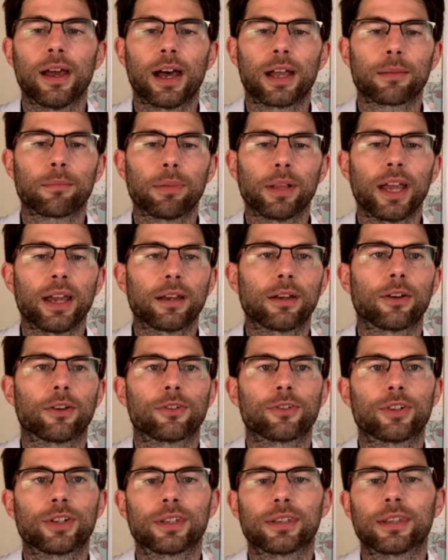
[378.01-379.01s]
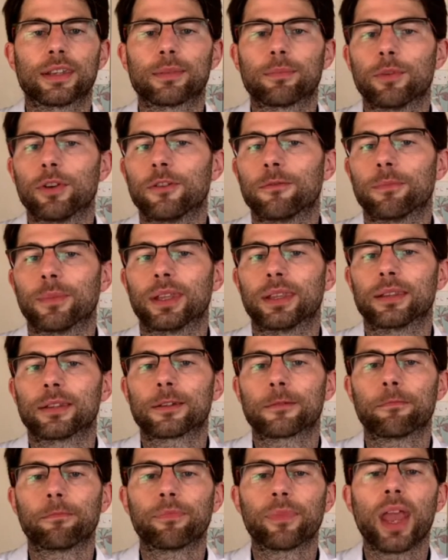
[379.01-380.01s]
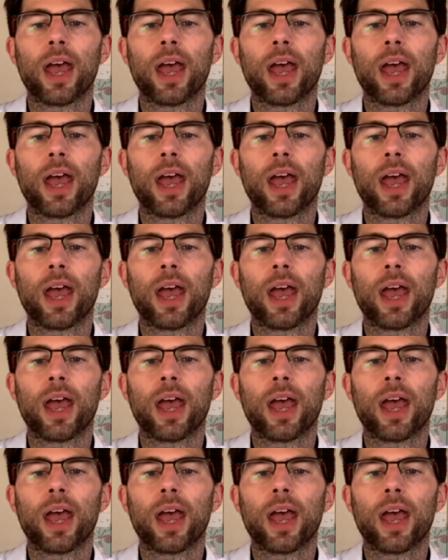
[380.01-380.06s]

and Black consciousness movements.